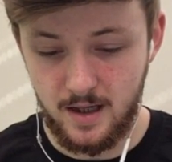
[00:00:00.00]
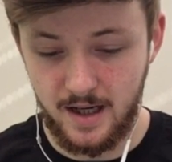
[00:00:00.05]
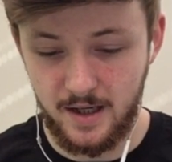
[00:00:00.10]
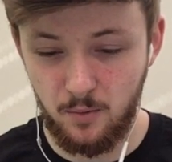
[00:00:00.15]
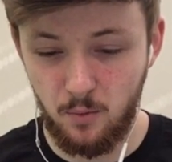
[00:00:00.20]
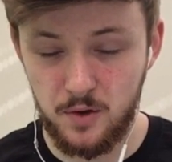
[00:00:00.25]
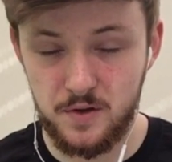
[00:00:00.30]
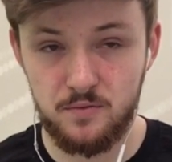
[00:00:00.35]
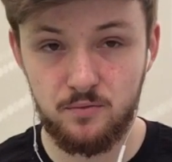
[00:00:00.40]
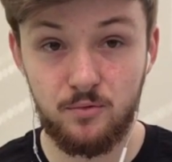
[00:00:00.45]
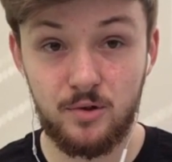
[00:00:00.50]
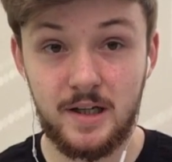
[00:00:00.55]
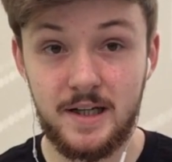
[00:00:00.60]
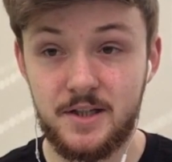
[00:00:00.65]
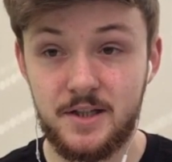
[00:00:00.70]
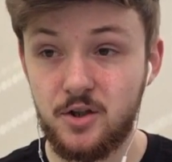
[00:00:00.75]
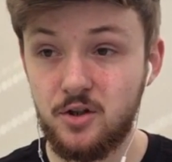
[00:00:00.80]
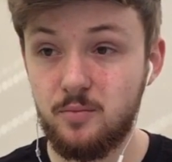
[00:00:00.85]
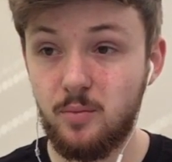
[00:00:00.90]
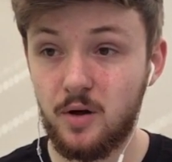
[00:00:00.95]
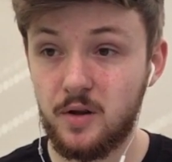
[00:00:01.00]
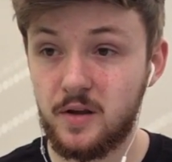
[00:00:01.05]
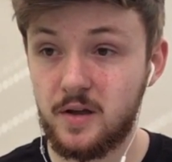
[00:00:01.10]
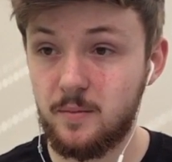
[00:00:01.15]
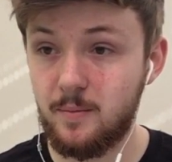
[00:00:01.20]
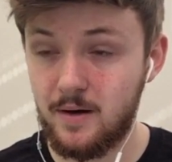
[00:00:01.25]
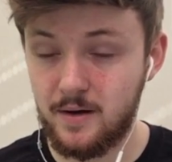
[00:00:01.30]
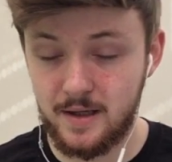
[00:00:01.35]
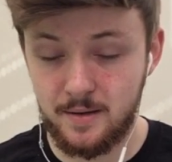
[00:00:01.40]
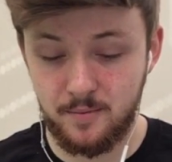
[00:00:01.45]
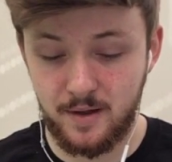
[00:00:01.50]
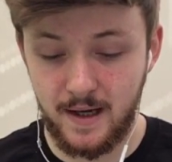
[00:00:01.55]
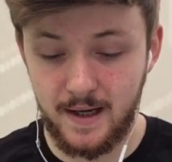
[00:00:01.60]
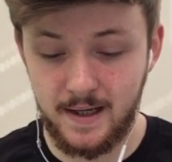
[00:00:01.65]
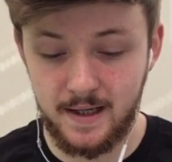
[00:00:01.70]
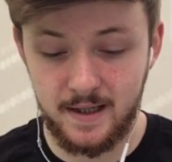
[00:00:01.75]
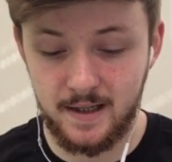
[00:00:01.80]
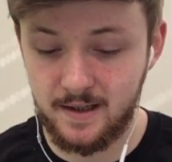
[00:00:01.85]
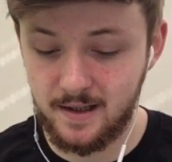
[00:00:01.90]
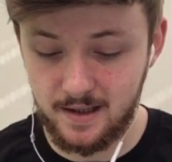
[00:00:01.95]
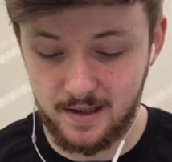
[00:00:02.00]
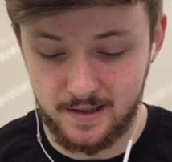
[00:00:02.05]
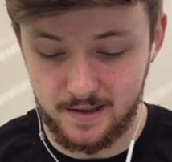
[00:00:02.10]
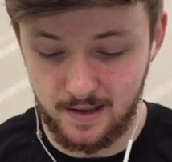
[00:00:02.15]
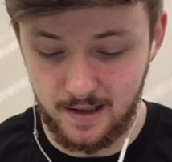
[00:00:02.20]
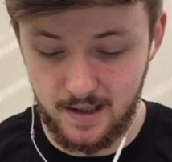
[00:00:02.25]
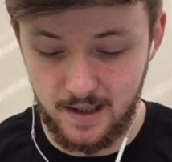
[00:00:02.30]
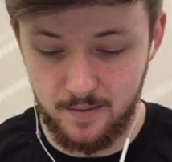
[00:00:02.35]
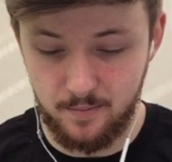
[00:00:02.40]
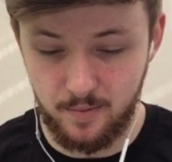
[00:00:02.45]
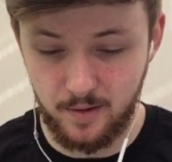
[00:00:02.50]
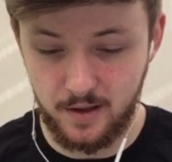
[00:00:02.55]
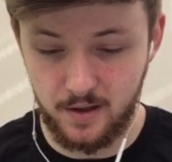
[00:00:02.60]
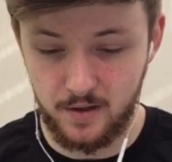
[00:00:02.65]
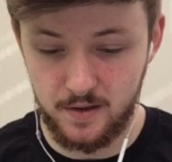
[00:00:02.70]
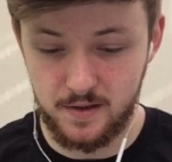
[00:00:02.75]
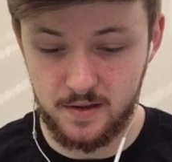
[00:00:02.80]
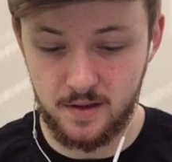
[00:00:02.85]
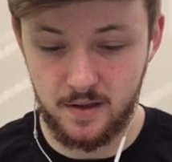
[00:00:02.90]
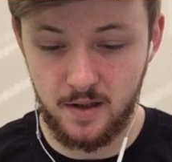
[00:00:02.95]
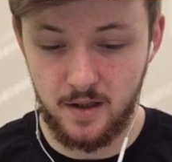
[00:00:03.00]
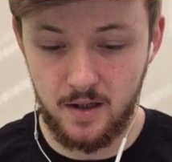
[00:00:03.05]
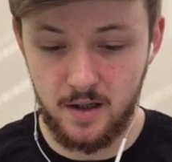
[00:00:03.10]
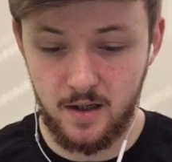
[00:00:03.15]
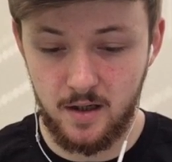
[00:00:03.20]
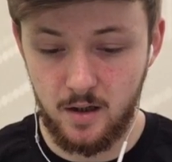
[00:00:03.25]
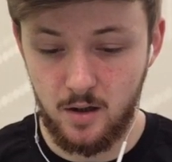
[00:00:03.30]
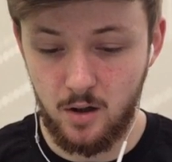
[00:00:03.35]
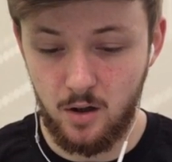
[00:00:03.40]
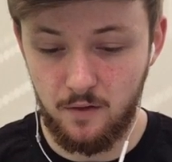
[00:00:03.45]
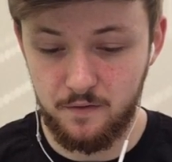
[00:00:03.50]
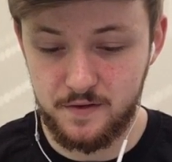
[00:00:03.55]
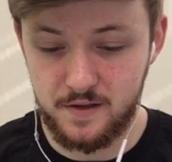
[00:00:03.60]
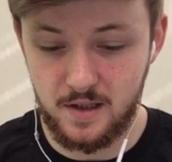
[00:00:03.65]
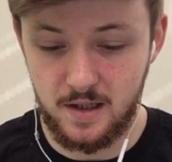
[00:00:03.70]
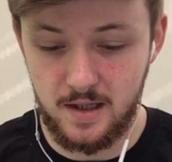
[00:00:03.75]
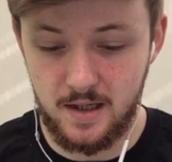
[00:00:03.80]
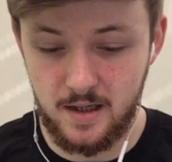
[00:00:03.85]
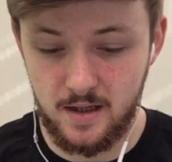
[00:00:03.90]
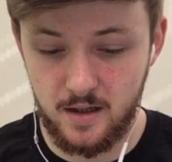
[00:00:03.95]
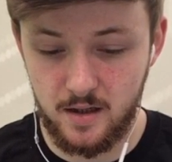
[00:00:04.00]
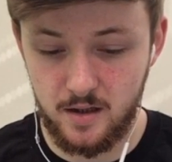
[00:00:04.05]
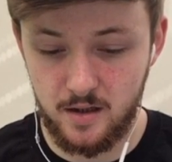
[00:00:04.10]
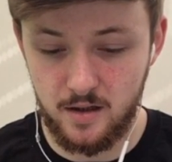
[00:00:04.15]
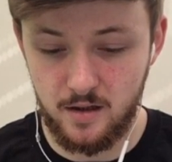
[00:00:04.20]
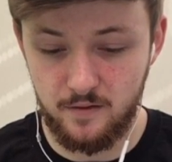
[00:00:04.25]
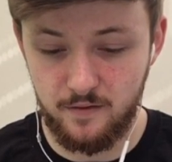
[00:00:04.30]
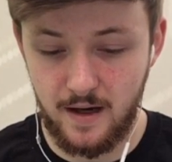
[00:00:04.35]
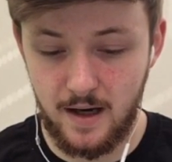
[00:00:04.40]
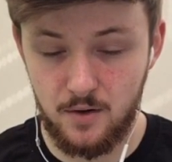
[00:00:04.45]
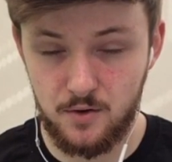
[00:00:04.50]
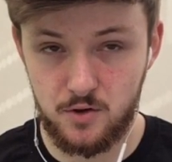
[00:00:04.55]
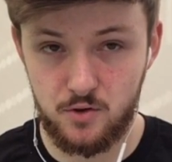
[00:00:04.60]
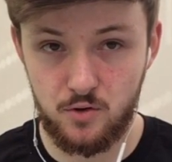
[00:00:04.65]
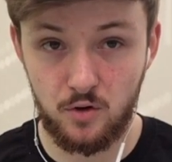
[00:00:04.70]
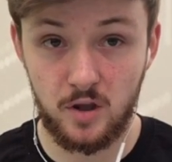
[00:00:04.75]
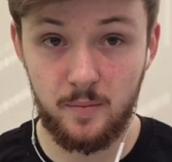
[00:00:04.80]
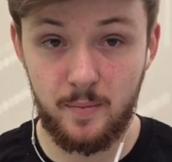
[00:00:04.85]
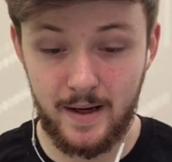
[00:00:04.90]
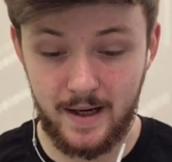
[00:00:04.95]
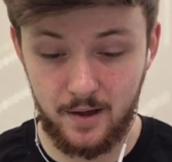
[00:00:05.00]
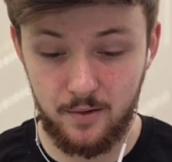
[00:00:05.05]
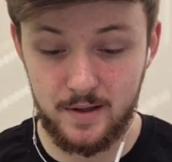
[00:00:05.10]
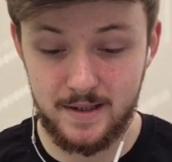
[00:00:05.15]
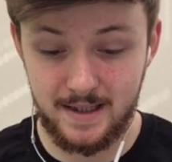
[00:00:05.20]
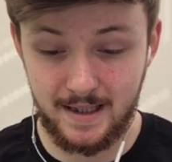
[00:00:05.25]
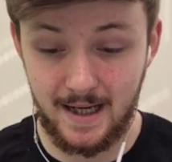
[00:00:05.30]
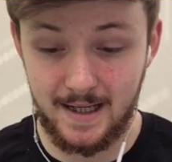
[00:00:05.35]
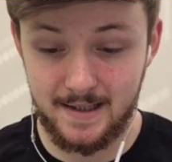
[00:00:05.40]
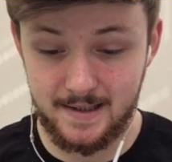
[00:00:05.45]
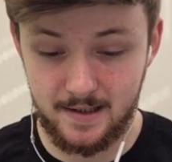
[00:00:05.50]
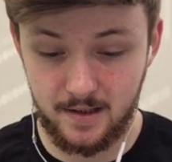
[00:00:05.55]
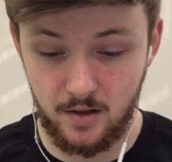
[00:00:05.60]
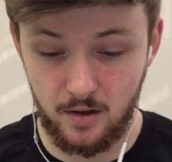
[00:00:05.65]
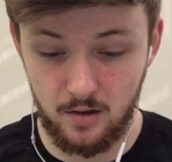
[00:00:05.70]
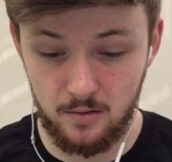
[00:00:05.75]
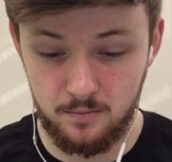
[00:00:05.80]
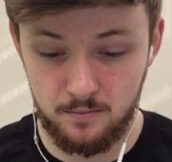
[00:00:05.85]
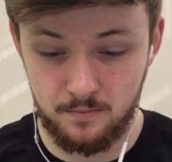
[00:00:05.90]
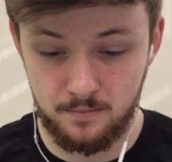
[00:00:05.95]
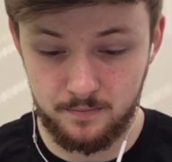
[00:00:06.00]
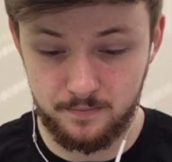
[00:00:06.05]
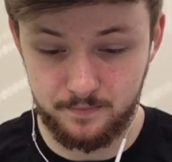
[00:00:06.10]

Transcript: And I wasn't really too bothered about him gaining an elixir lead because obviously of how strong the Pekka is against the Golem.